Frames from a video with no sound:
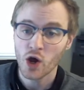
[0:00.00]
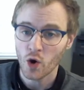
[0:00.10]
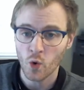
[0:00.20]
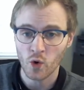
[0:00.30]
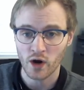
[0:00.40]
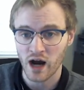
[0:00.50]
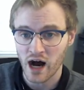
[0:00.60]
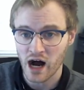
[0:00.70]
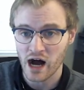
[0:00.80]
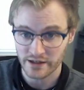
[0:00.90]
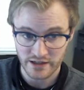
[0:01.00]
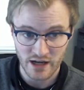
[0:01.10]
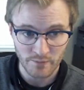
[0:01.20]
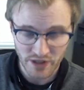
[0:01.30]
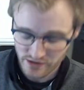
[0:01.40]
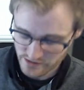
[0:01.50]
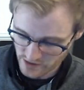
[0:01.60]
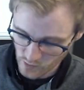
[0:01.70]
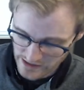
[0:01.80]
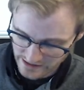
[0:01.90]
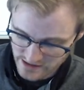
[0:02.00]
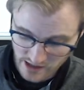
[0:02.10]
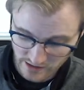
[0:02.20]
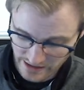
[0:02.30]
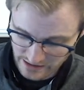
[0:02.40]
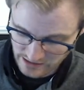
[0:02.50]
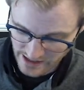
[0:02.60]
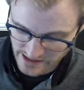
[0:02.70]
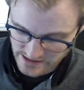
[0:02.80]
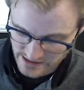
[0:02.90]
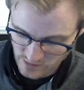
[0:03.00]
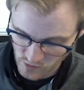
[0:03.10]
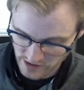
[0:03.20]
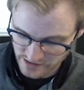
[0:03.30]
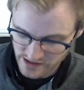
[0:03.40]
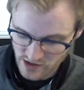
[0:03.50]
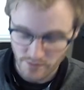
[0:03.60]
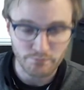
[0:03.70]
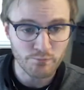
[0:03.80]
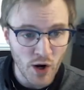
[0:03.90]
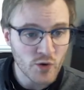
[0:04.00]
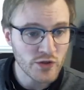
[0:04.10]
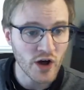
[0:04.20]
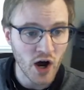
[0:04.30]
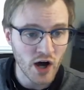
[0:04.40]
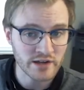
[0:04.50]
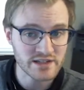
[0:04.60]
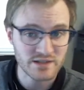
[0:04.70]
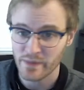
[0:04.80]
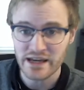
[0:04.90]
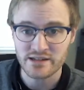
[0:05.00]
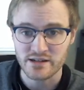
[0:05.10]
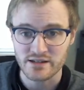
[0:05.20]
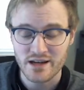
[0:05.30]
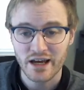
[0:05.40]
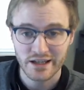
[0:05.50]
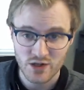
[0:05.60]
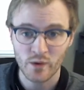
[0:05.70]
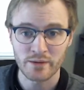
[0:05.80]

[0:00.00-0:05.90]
or odd number. So we can tell at a glance that, well, these are both on spaces, so it